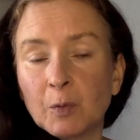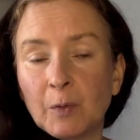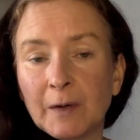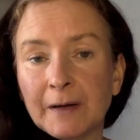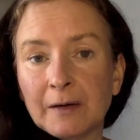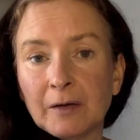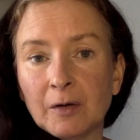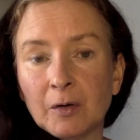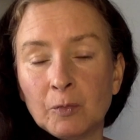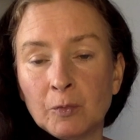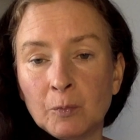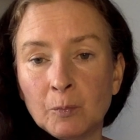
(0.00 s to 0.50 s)

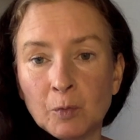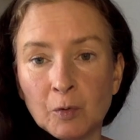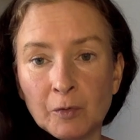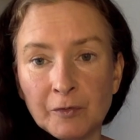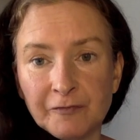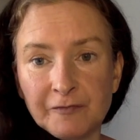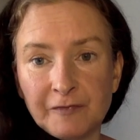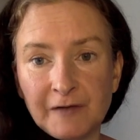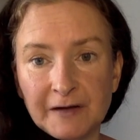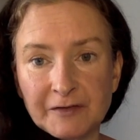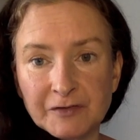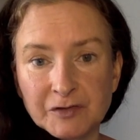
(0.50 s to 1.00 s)
quicker and more
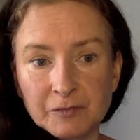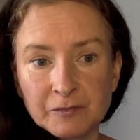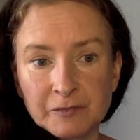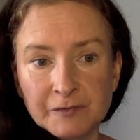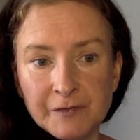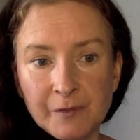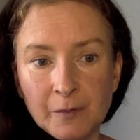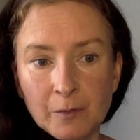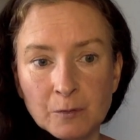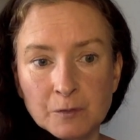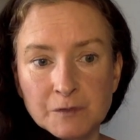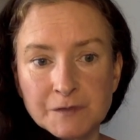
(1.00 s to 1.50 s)
effective
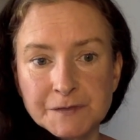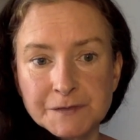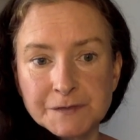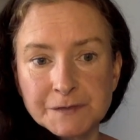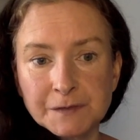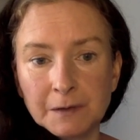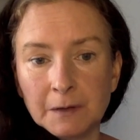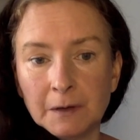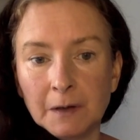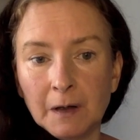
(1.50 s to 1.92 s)
results.